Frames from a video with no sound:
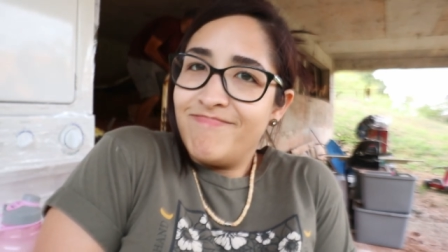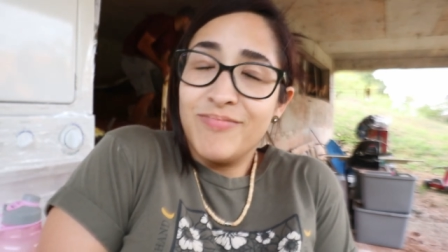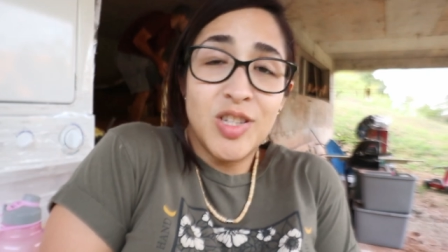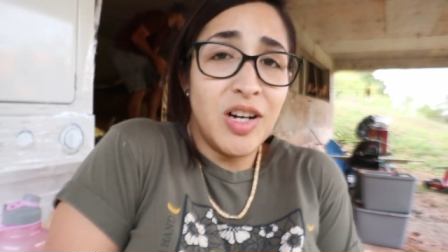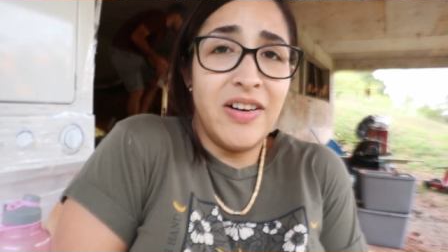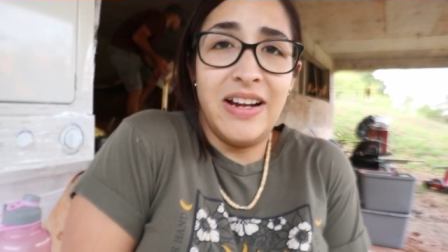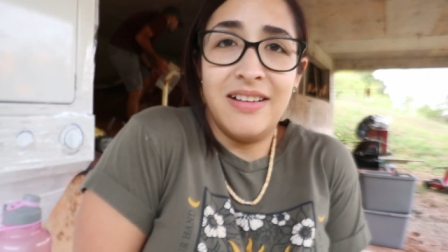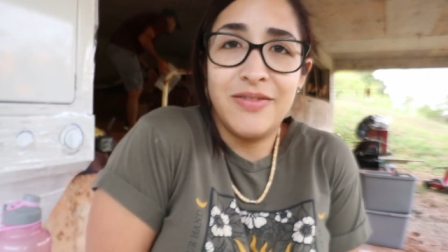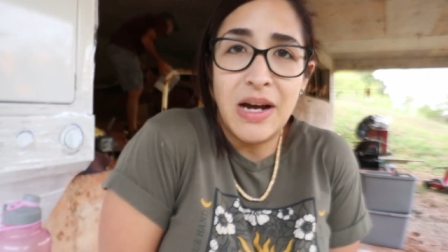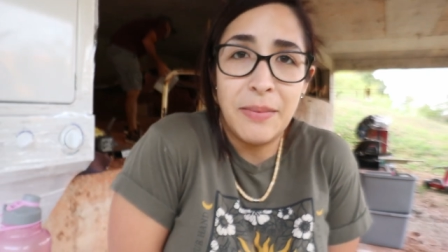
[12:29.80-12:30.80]
I'm
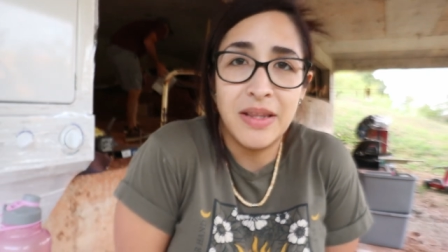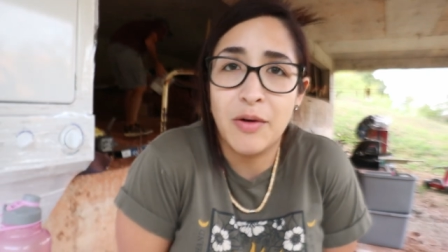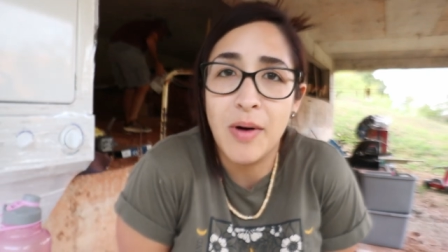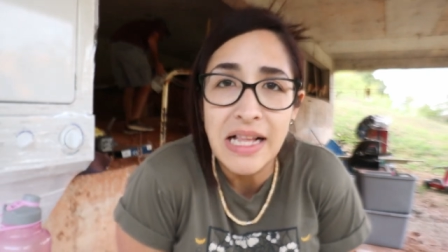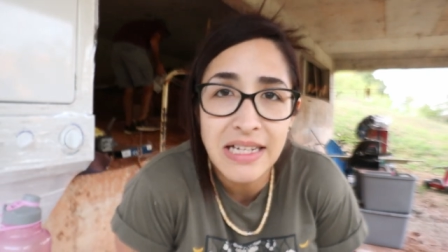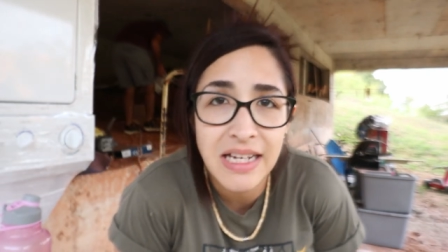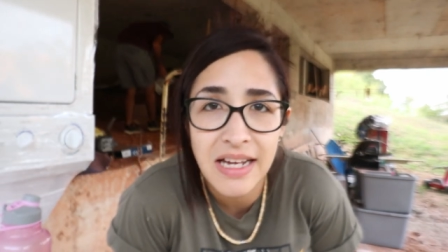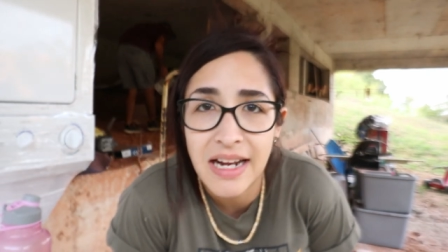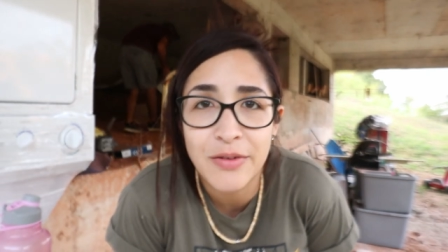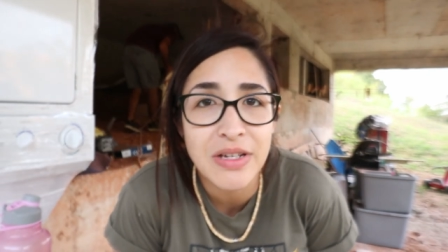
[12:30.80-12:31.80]
sorry about the quality
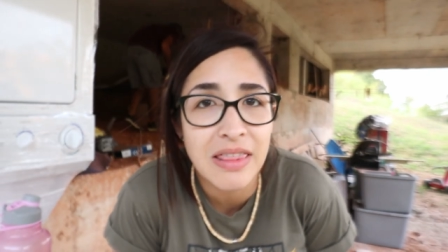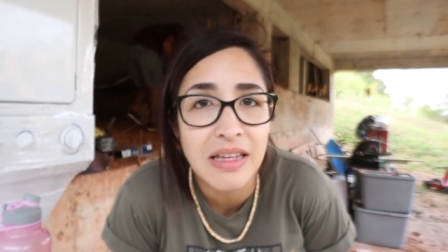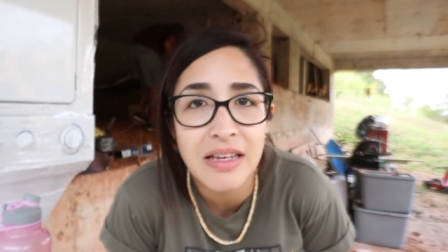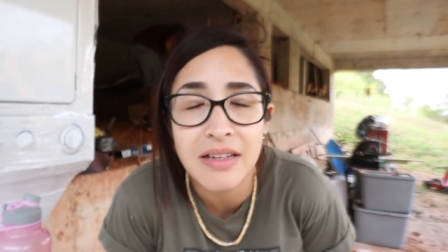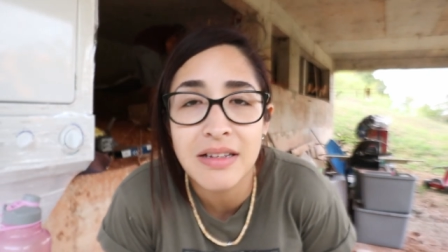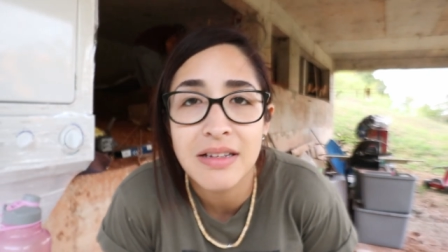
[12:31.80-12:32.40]
and everything.